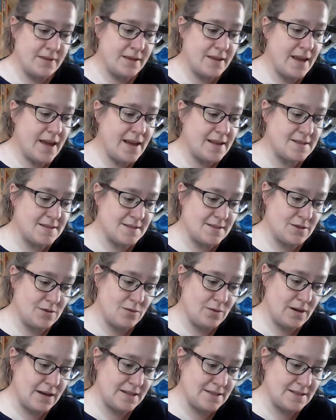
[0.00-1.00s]
"Yes,
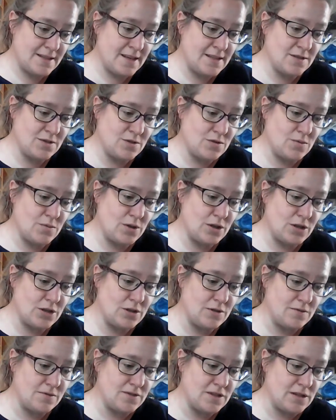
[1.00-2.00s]
all that dental work
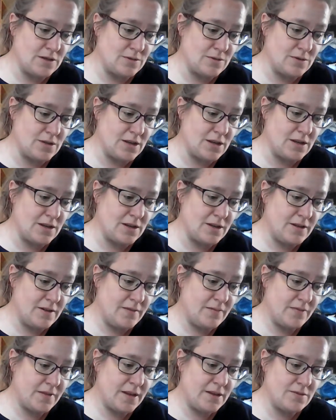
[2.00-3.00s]
you've done on her,
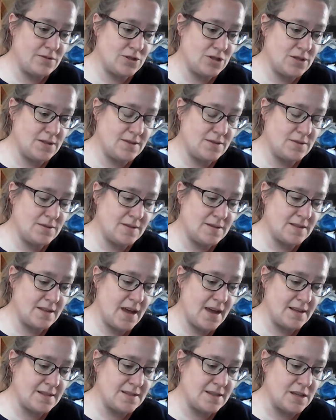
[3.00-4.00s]
now that she's not
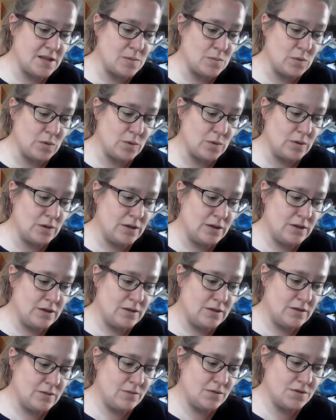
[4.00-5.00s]
scared any more.
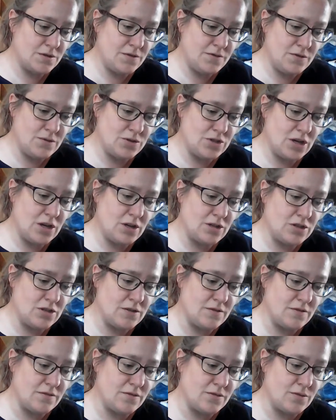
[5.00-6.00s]
What have you charged
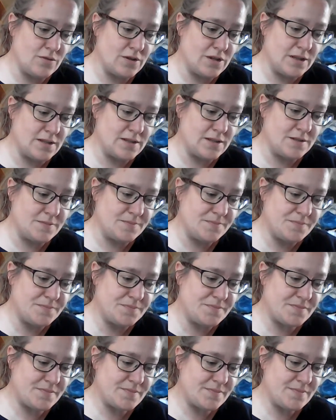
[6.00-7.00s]
her for it?"
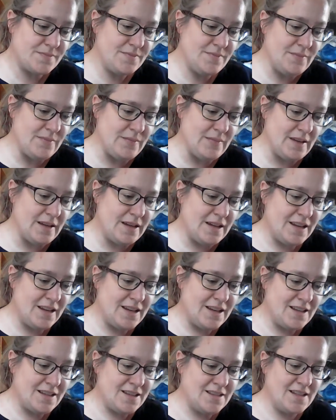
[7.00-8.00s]

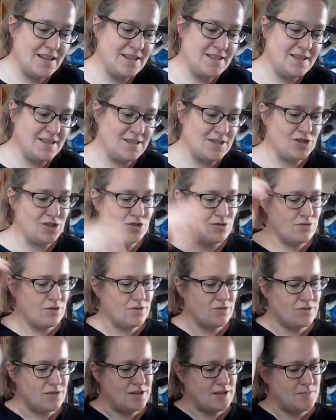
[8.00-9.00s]
The dentist
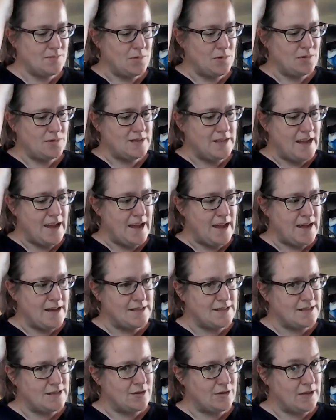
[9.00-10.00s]
stroked his bald head,
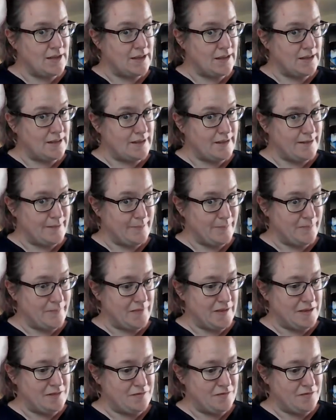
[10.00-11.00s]
looking
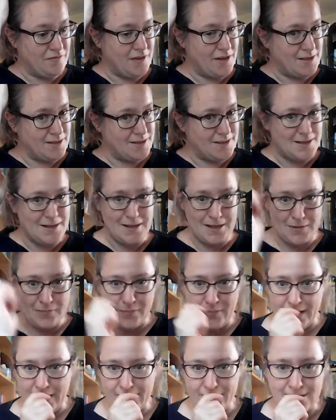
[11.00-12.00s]
faintly
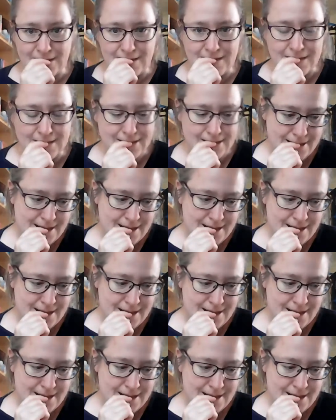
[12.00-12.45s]
embarrassed.